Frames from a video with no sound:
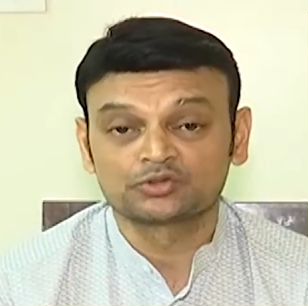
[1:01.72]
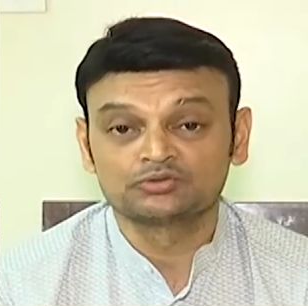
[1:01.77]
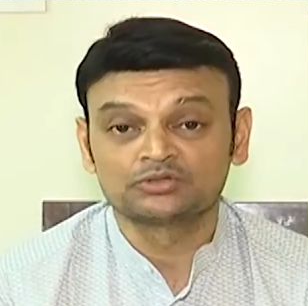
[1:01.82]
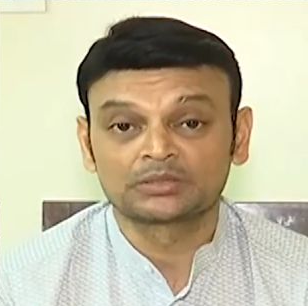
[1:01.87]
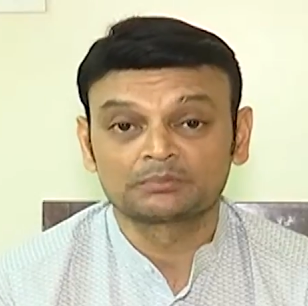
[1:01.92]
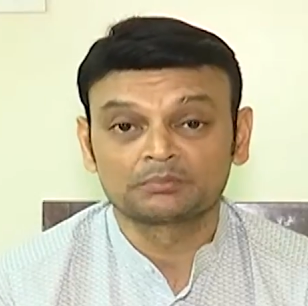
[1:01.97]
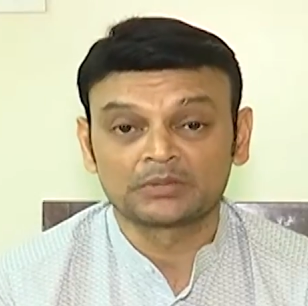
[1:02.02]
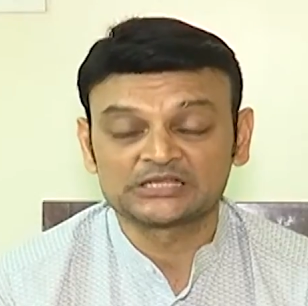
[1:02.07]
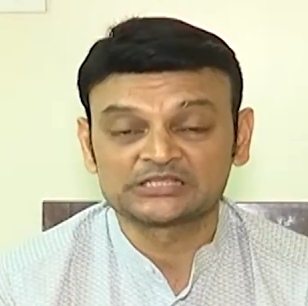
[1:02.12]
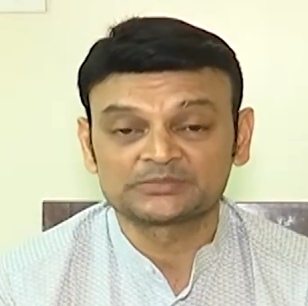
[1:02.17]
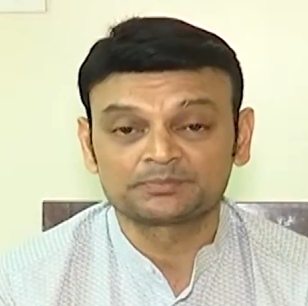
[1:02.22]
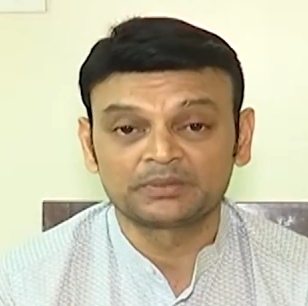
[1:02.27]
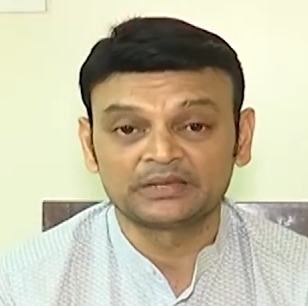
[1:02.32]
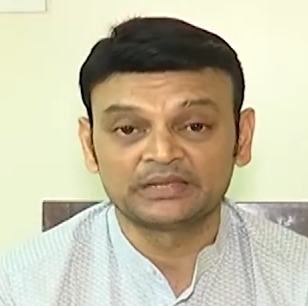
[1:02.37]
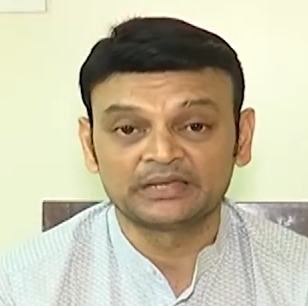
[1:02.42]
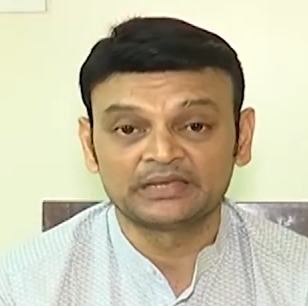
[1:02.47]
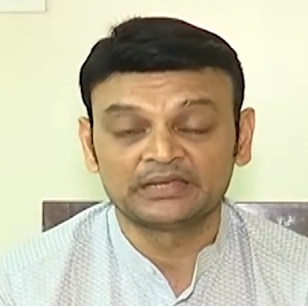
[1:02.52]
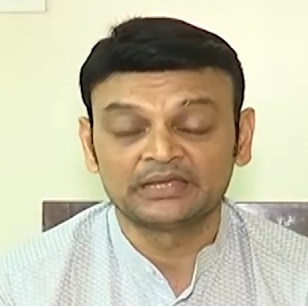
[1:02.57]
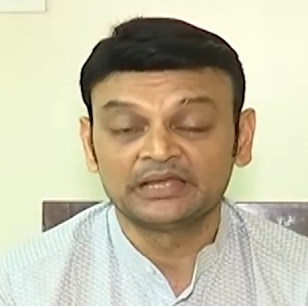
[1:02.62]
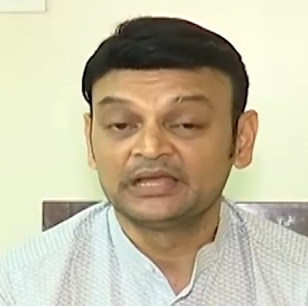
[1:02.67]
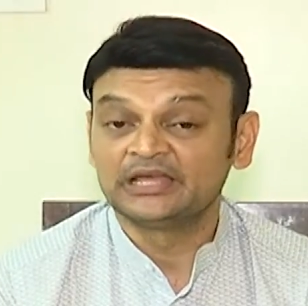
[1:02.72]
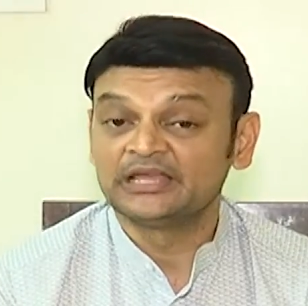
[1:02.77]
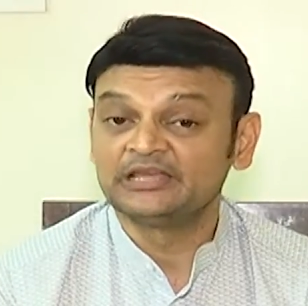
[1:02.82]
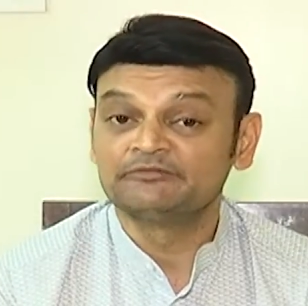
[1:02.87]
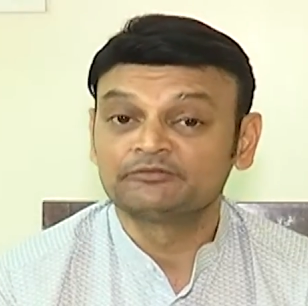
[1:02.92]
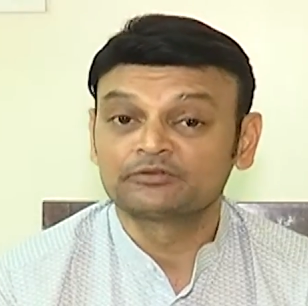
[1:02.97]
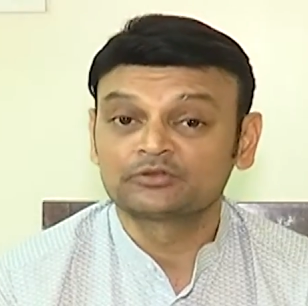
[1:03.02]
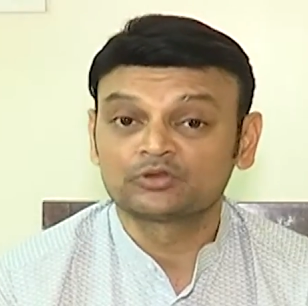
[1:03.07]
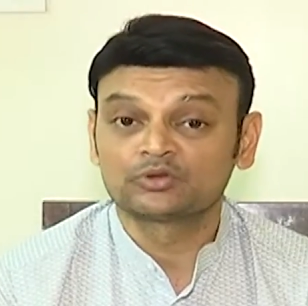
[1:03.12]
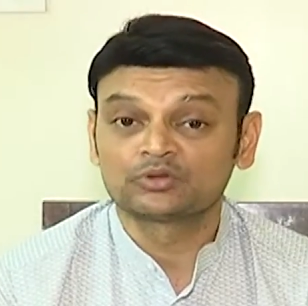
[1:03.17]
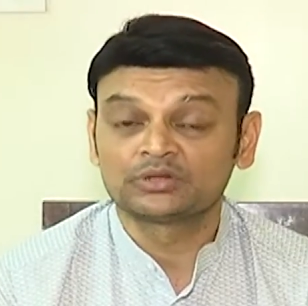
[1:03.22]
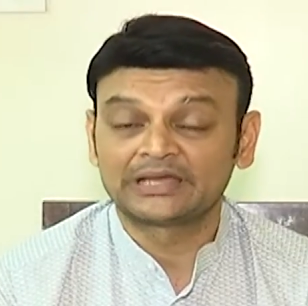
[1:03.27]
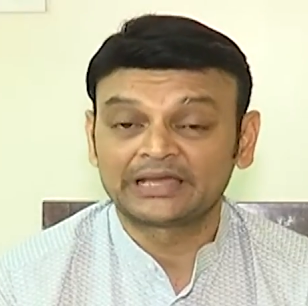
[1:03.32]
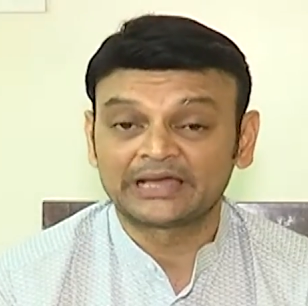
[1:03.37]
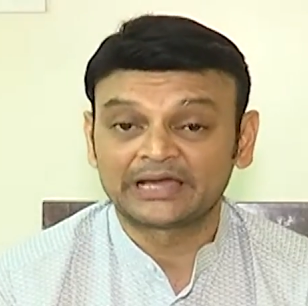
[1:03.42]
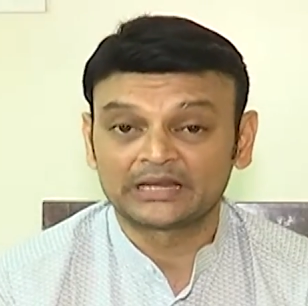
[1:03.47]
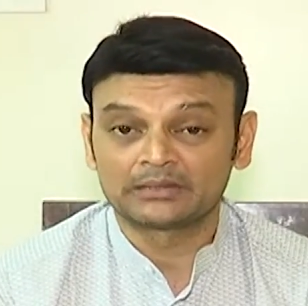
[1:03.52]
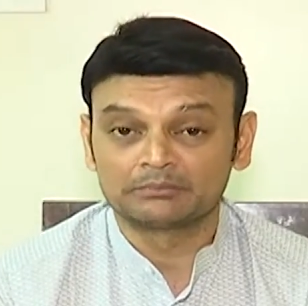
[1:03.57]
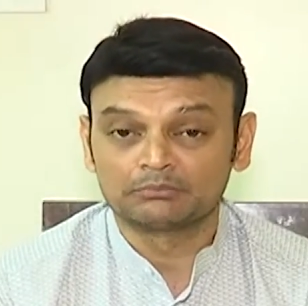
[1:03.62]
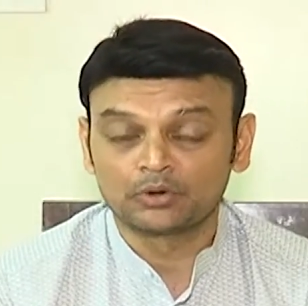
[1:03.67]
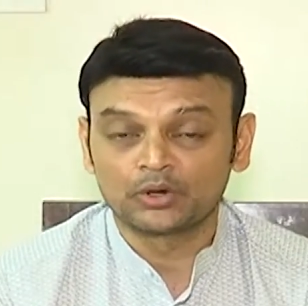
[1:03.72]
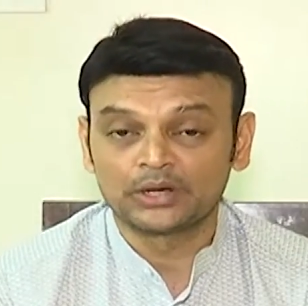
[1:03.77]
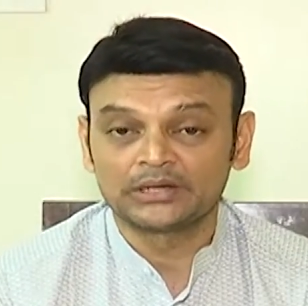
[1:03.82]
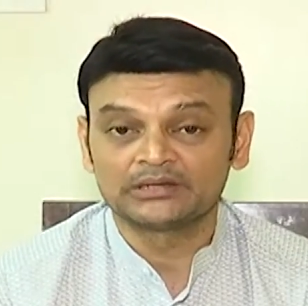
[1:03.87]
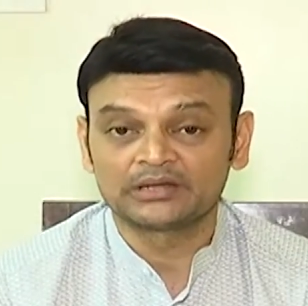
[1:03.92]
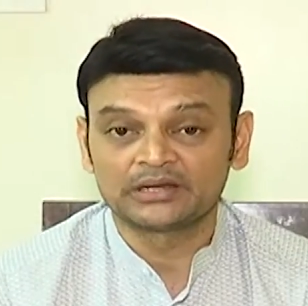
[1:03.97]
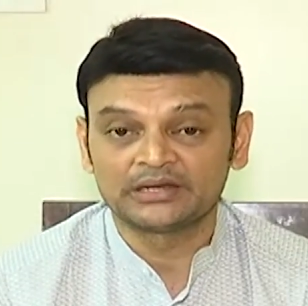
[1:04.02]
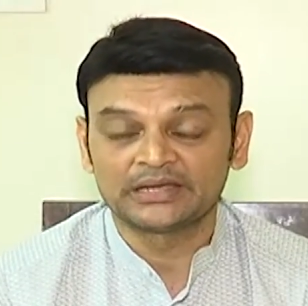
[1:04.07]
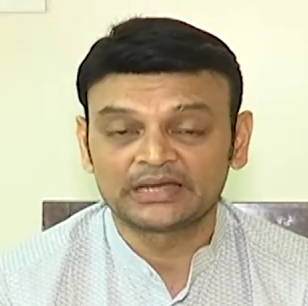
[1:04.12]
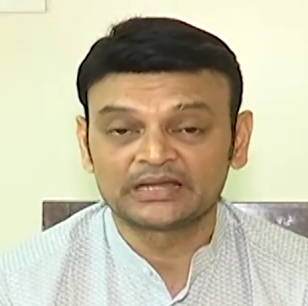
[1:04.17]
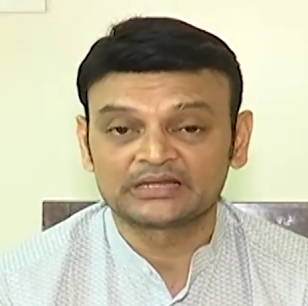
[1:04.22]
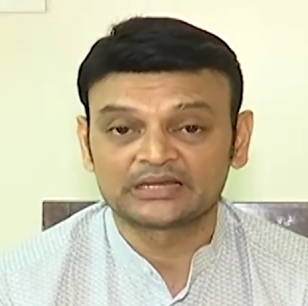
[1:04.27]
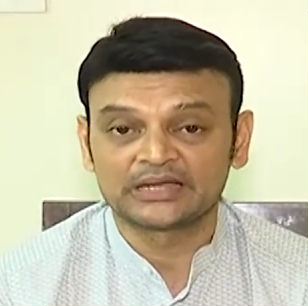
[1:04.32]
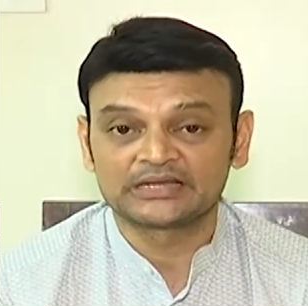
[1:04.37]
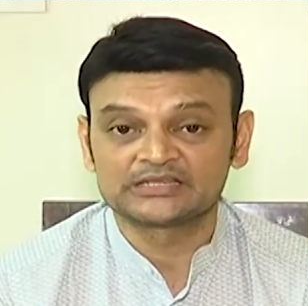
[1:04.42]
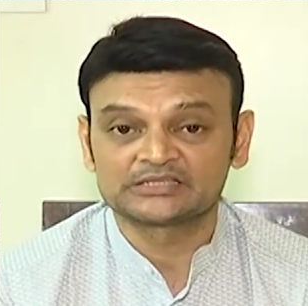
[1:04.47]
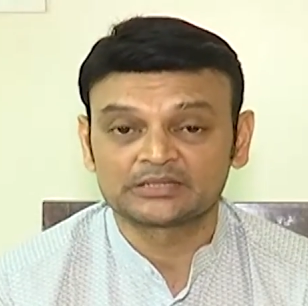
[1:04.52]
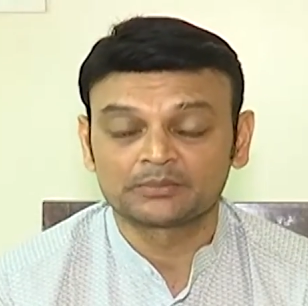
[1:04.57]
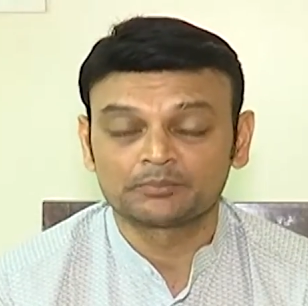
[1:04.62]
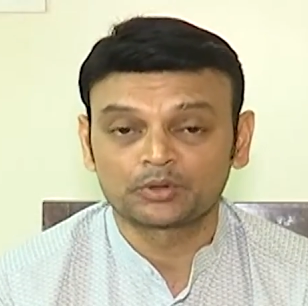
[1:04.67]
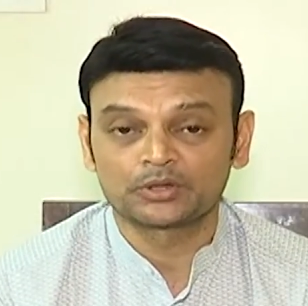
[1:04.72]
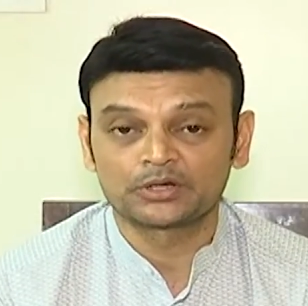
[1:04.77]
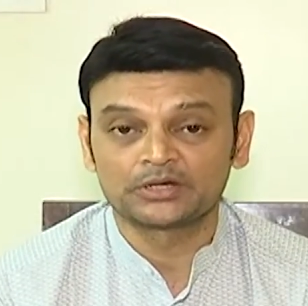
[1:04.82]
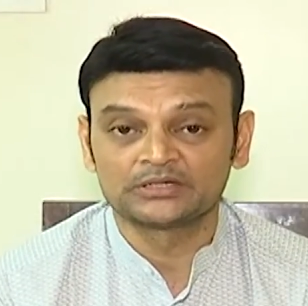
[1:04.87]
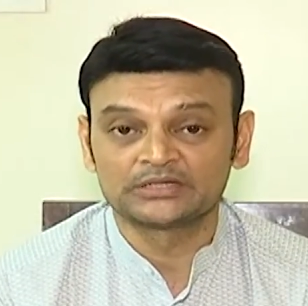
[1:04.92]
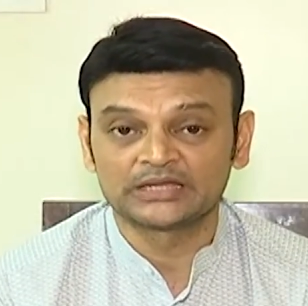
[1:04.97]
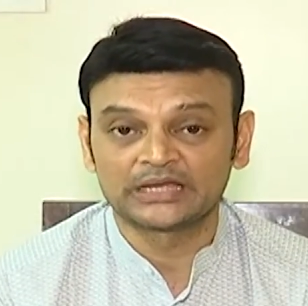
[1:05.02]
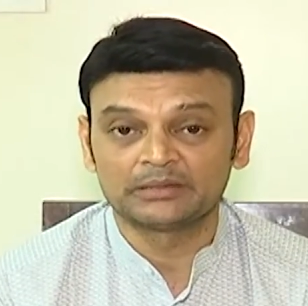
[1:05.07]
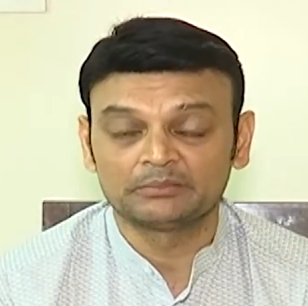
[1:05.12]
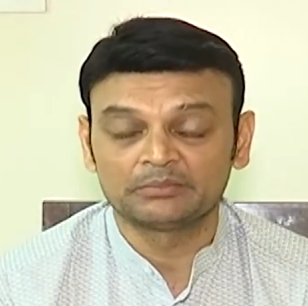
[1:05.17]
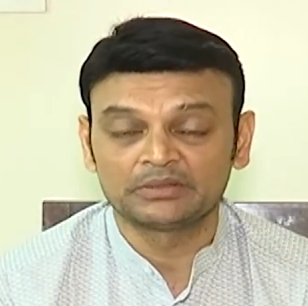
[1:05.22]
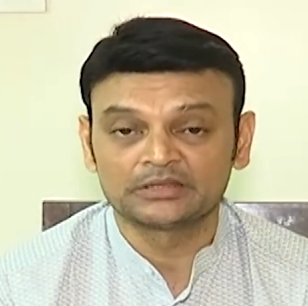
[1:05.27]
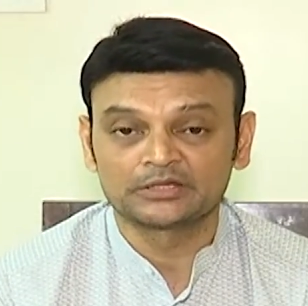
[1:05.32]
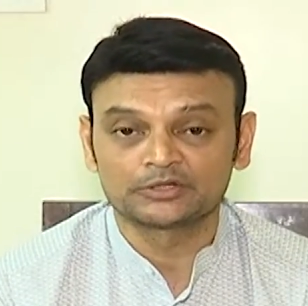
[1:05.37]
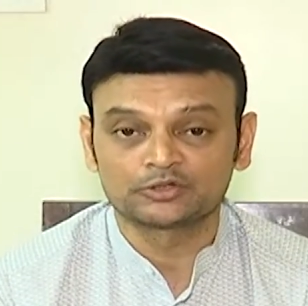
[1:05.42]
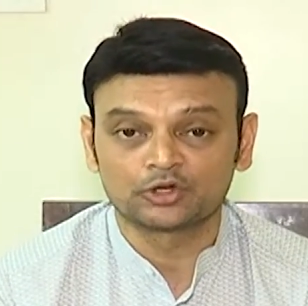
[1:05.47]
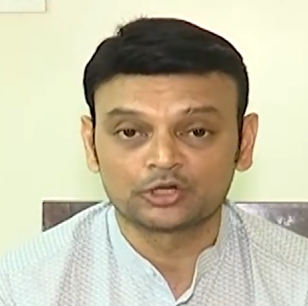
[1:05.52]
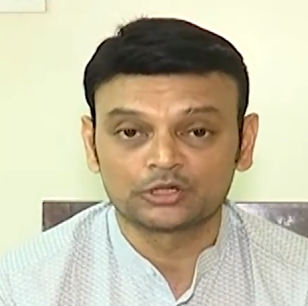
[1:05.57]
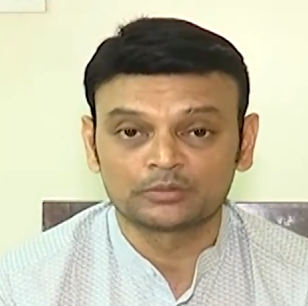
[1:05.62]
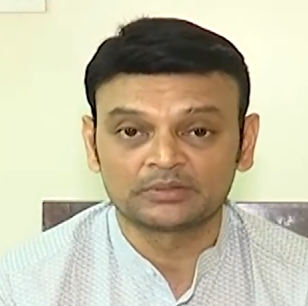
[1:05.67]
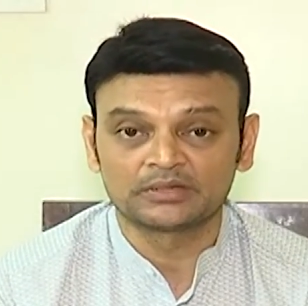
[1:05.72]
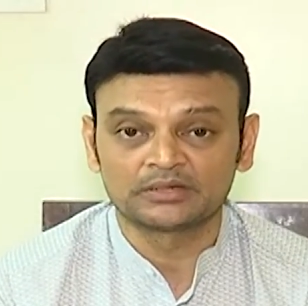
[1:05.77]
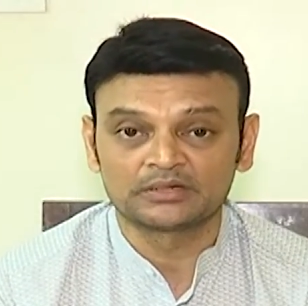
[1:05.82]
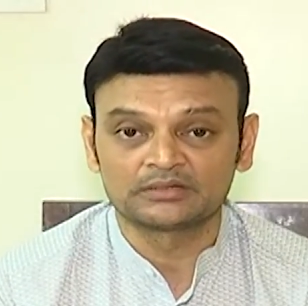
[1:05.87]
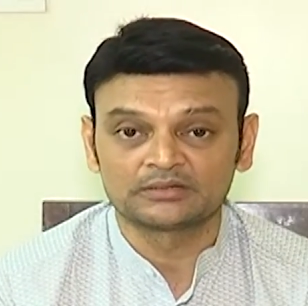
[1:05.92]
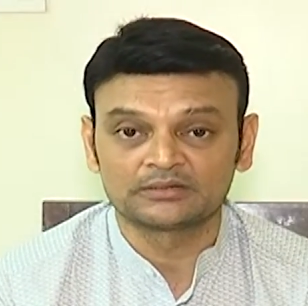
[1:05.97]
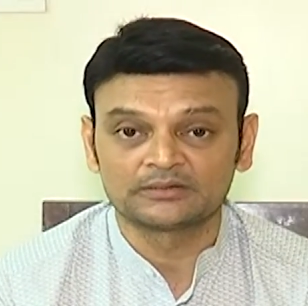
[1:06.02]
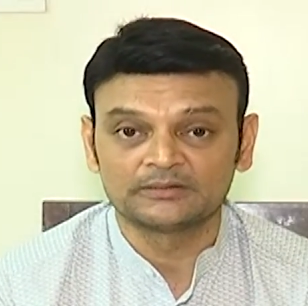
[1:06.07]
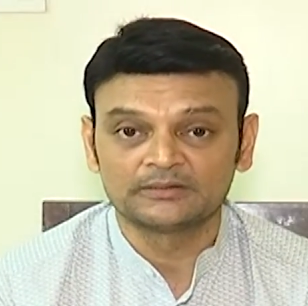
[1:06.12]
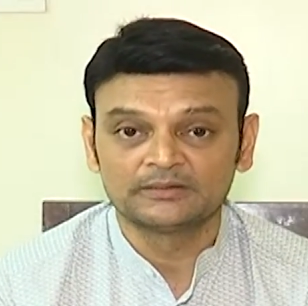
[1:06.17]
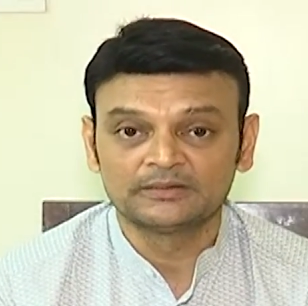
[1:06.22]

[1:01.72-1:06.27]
Sundar must play, even though they had a Moeen Ali at some point in time in the tournament.